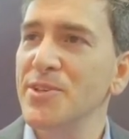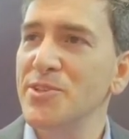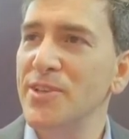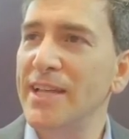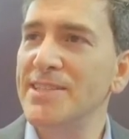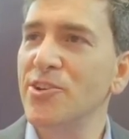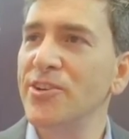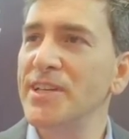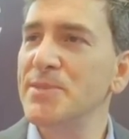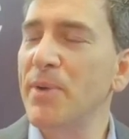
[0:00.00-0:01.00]
So that
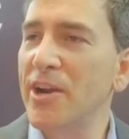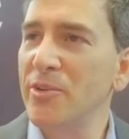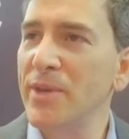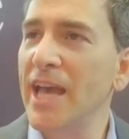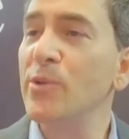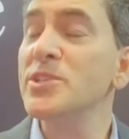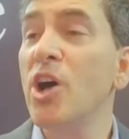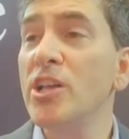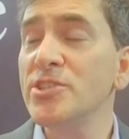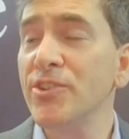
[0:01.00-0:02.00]
started inspiring me. I was
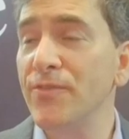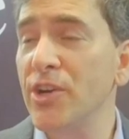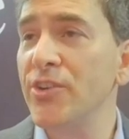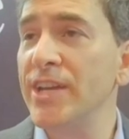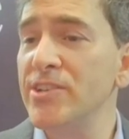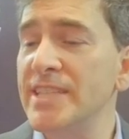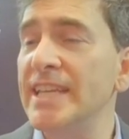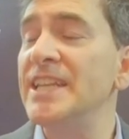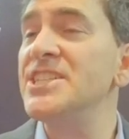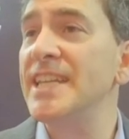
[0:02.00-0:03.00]
also very
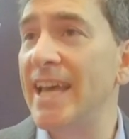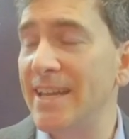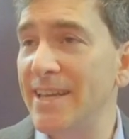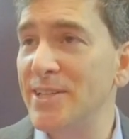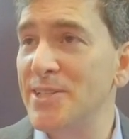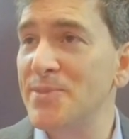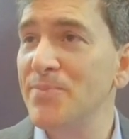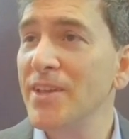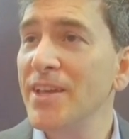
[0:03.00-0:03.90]
interested in genetics.